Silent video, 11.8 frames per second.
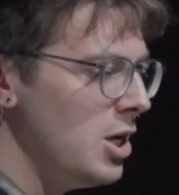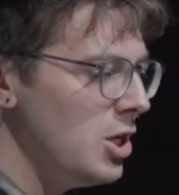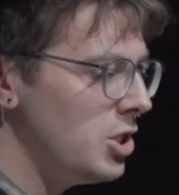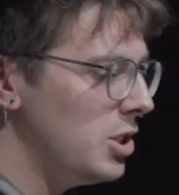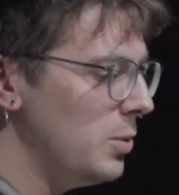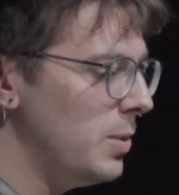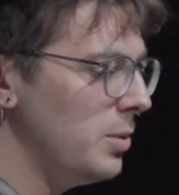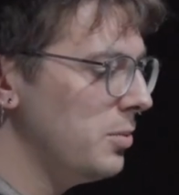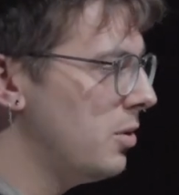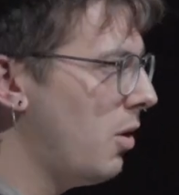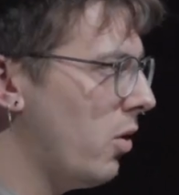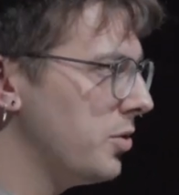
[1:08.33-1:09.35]
She will
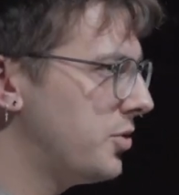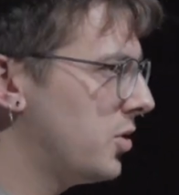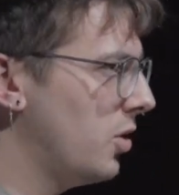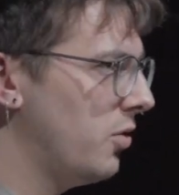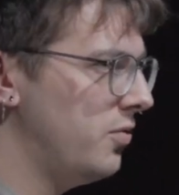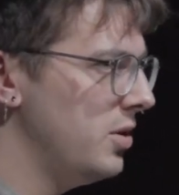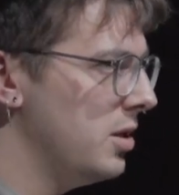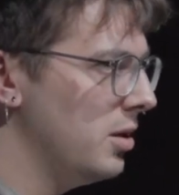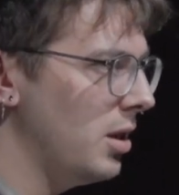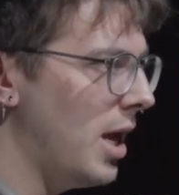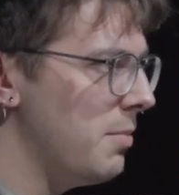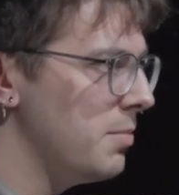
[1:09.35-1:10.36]
not
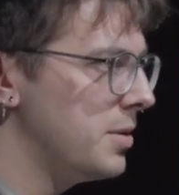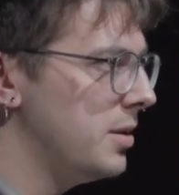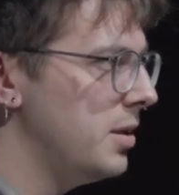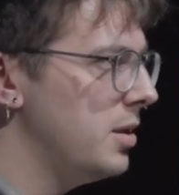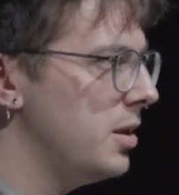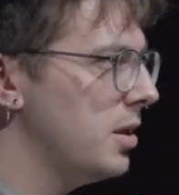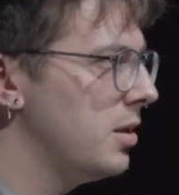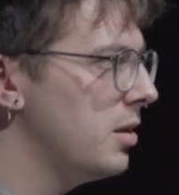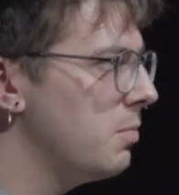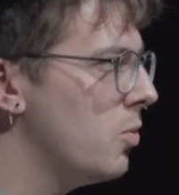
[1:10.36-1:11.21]
feel empty in the